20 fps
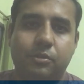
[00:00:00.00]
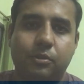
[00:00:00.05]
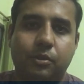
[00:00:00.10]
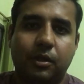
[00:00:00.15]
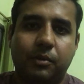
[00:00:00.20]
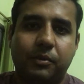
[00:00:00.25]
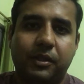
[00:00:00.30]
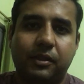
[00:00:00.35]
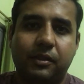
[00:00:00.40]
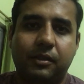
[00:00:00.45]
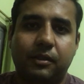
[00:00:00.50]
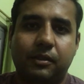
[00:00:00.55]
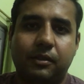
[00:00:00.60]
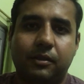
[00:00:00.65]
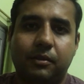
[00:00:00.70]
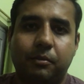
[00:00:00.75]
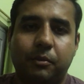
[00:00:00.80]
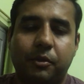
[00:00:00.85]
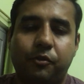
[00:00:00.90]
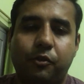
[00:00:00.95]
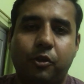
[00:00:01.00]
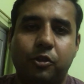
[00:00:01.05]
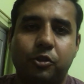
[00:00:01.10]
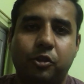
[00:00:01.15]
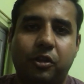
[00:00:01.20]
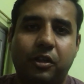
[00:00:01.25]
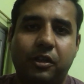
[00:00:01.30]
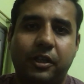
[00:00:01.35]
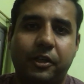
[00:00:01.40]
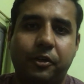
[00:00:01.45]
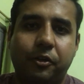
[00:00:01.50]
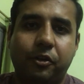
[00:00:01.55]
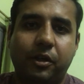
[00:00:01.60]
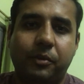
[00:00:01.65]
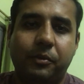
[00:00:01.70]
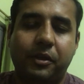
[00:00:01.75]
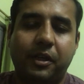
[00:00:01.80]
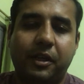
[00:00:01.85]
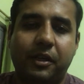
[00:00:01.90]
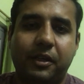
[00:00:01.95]
So I mean, before joining
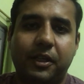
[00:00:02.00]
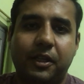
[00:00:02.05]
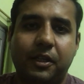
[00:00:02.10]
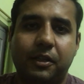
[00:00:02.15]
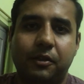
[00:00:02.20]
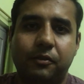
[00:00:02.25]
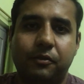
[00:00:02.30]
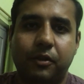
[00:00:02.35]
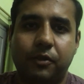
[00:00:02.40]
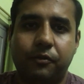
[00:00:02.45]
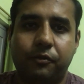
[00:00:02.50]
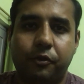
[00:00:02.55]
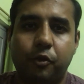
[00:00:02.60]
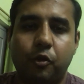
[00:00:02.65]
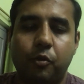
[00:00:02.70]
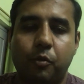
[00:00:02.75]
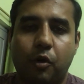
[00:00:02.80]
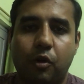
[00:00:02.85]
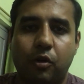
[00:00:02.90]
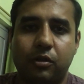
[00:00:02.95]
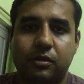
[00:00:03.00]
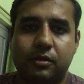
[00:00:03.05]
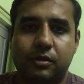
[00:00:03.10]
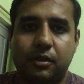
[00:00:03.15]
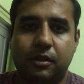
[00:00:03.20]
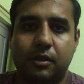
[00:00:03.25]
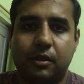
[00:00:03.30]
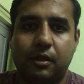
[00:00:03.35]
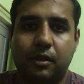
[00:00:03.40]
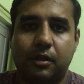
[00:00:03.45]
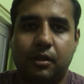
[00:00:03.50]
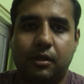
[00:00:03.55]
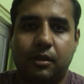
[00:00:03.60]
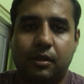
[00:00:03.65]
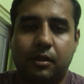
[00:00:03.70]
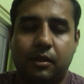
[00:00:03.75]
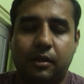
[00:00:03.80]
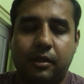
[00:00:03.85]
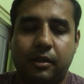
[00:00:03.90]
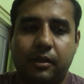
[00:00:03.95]
Edukemy, I gave a few mocks
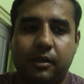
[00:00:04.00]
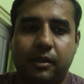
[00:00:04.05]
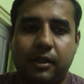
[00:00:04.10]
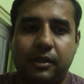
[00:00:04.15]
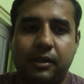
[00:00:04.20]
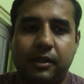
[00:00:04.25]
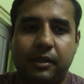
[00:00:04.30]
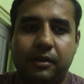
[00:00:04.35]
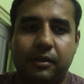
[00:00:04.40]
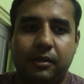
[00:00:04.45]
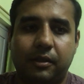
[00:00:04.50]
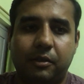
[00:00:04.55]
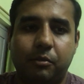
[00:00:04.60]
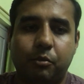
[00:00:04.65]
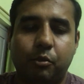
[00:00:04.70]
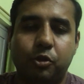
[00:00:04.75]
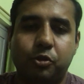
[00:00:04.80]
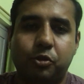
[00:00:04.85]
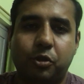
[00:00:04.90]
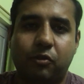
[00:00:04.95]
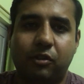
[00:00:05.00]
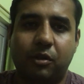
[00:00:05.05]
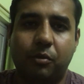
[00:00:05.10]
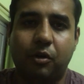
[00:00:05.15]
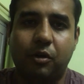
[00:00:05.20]
and I think most of the